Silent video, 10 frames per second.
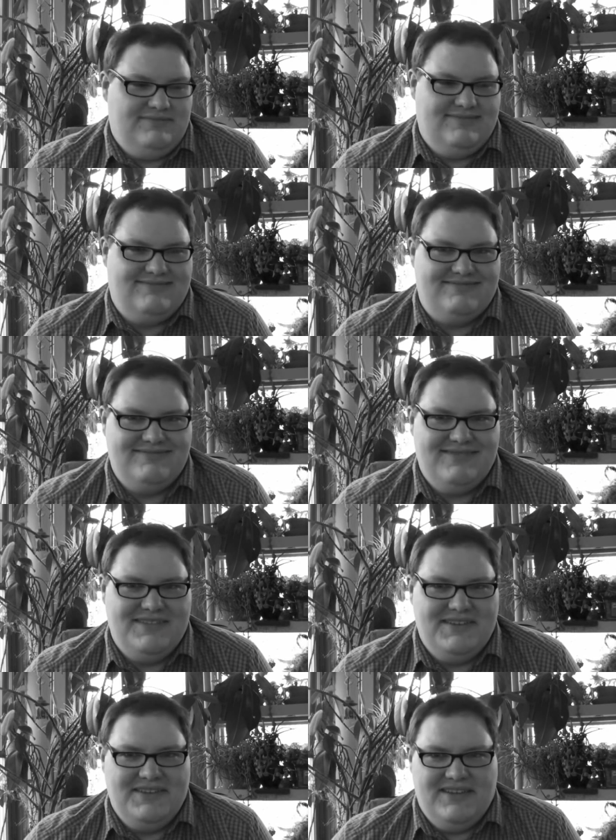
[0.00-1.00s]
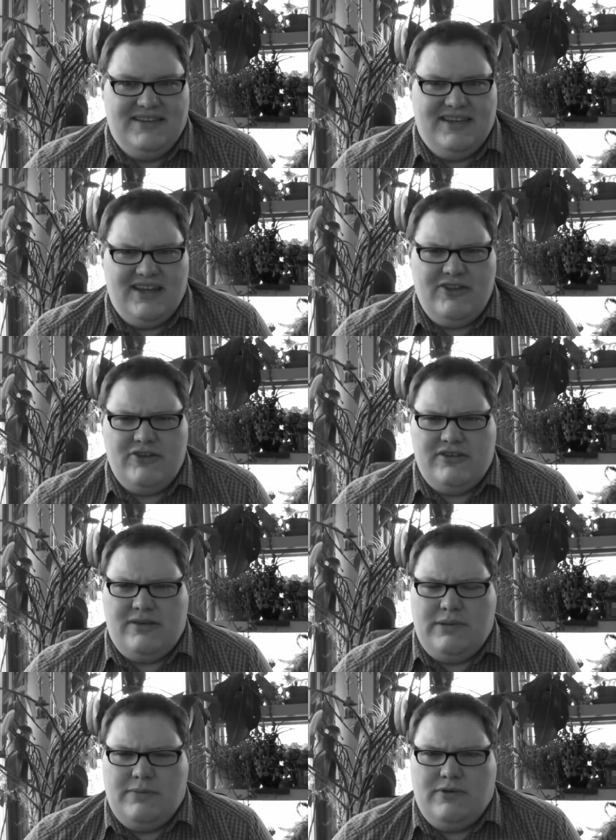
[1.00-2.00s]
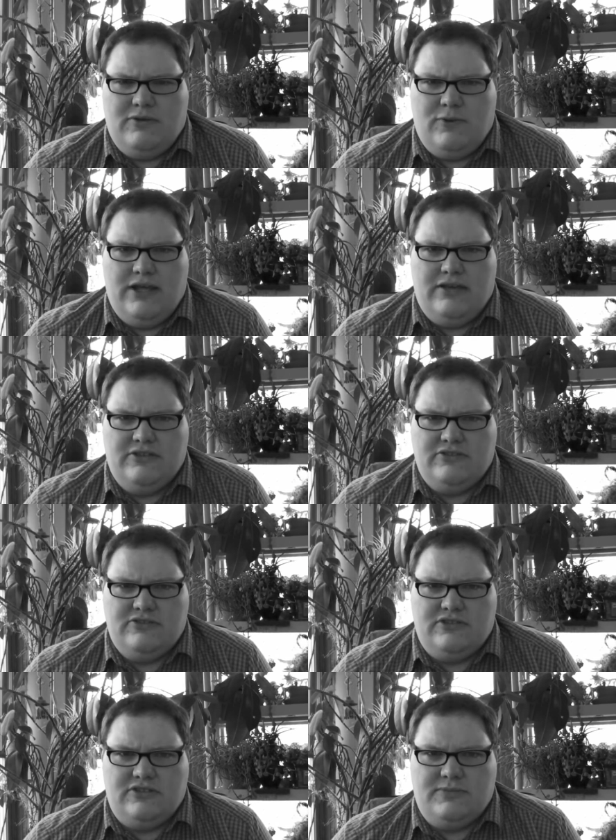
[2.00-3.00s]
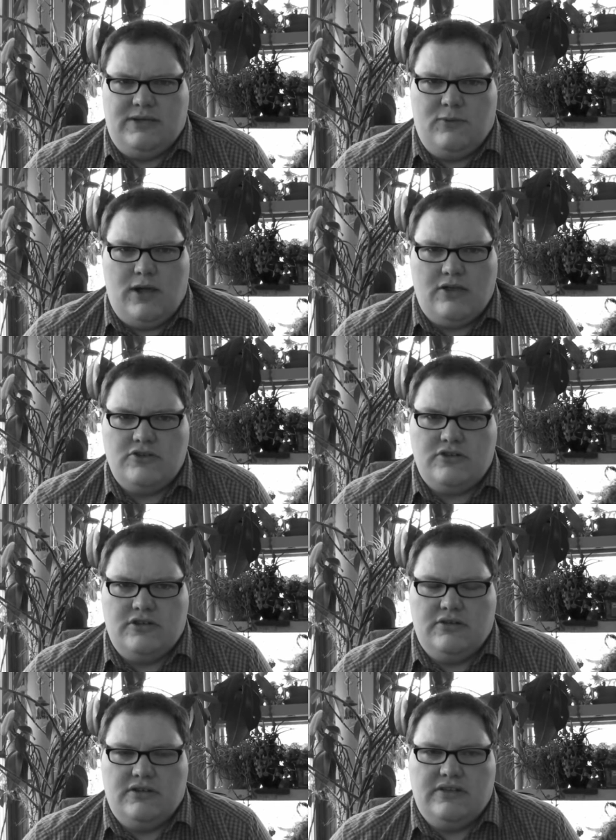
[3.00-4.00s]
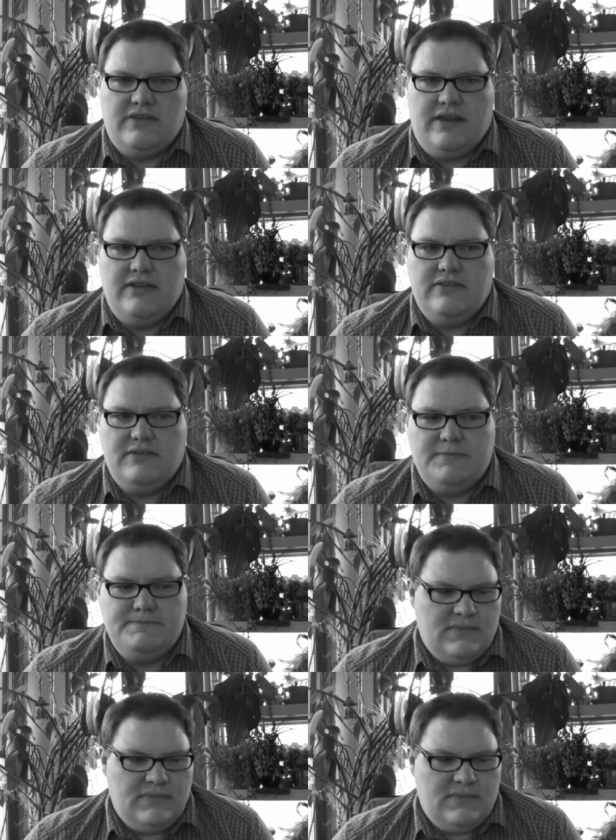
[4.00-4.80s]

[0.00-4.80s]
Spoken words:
And there are a lot of people in Wales who still speak Welsh too. That's nice.